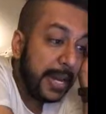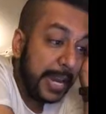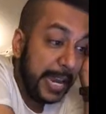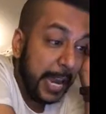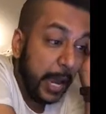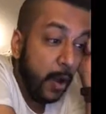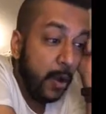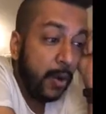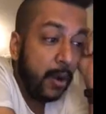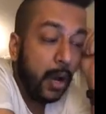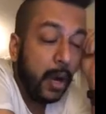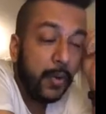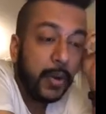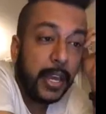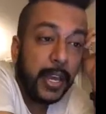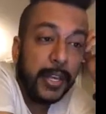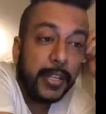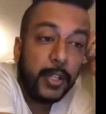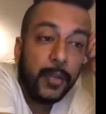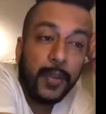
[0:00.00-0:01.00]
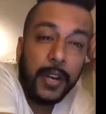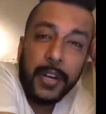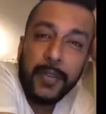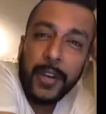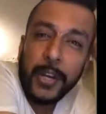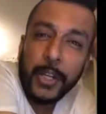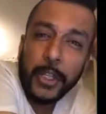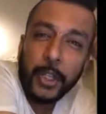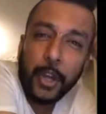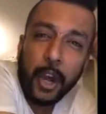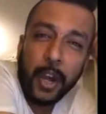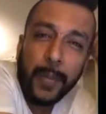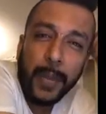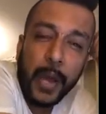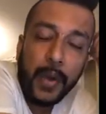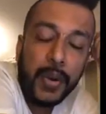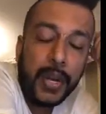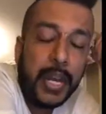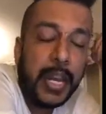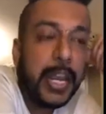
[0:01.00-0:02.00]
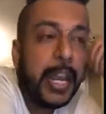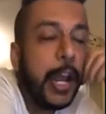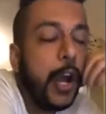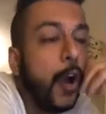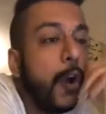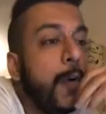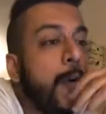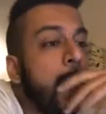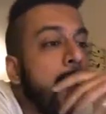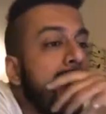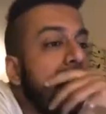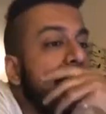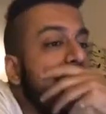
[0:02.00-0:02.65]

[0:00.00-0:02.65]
NEO. Okay, so when you talk about NEO,